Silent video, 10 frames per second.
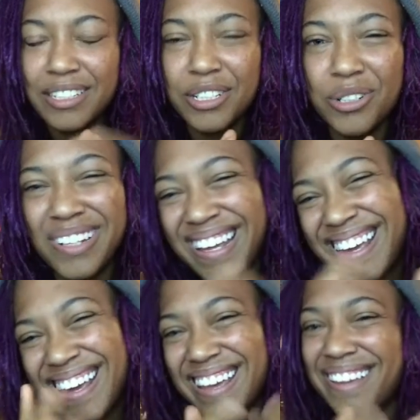you know, like,
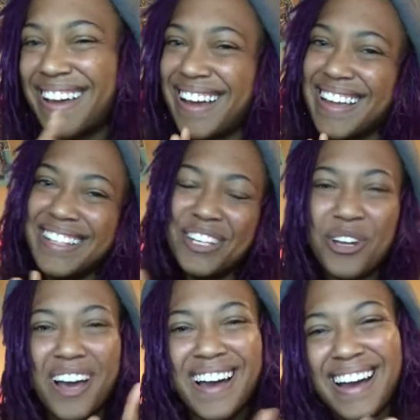hey,
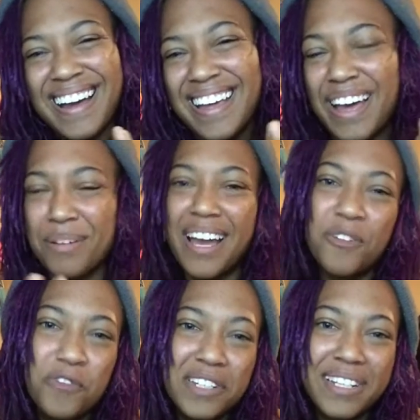I'm
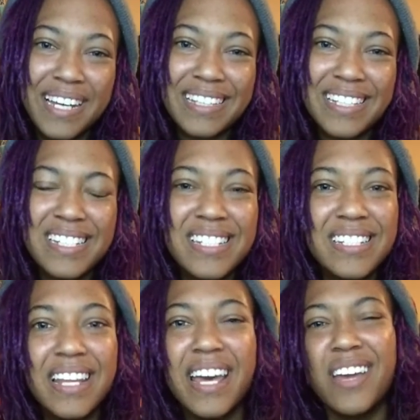kind of feeling like this
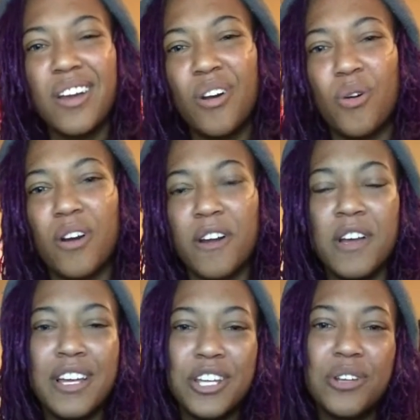today, or,
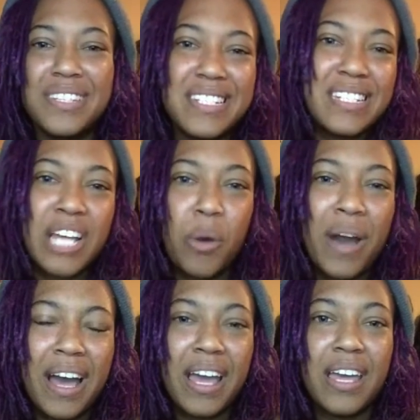you know, this is how
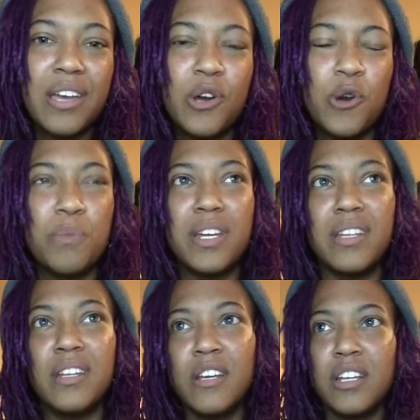I am,
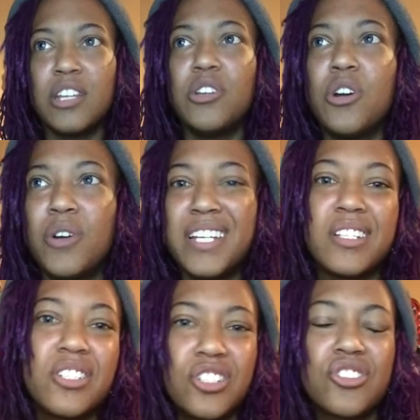and, you know,
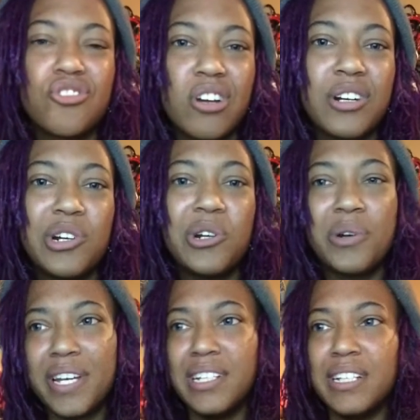it's a
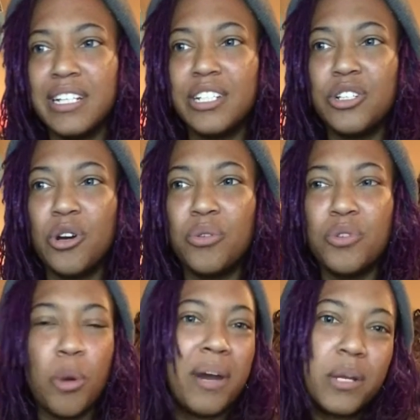struggle, and, you know,
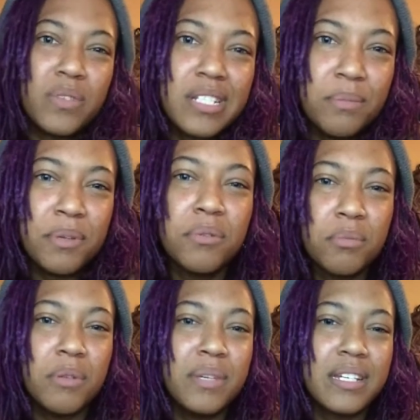nobody wants to be with
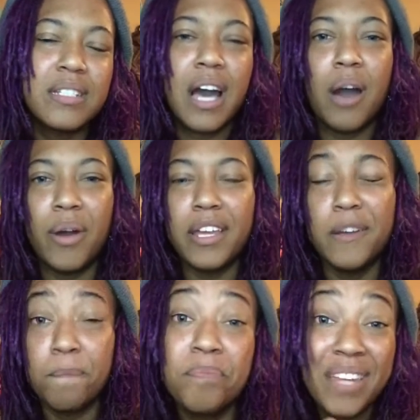me because of how I
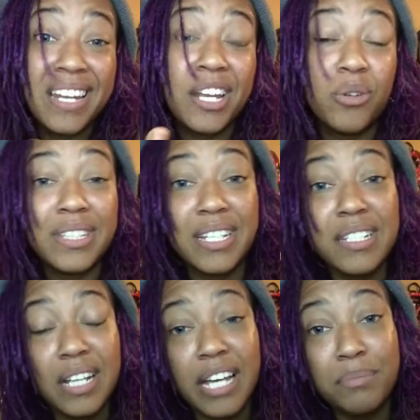am. And I know what
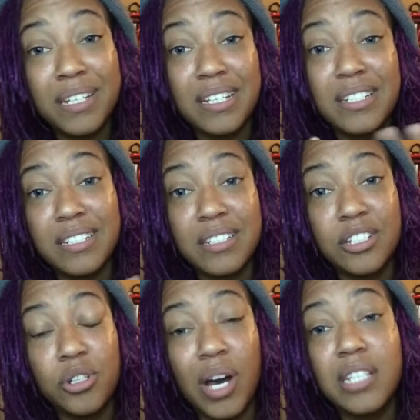that's like, because,
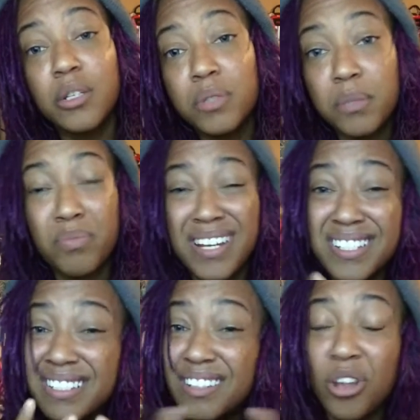you know, I deal with
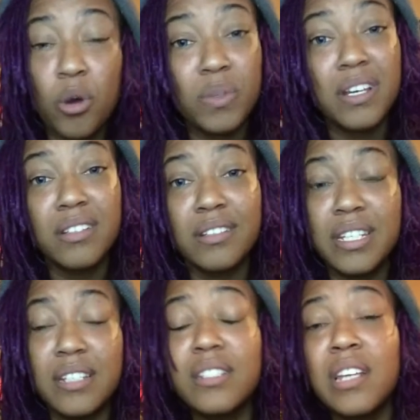depression along with other
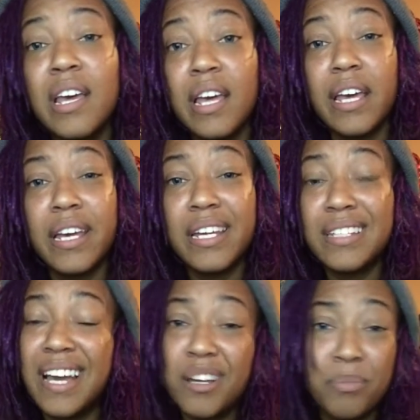things, and
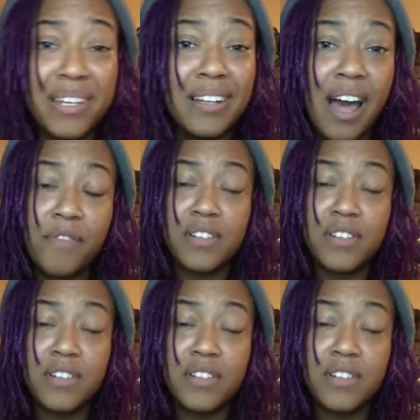that could be a lot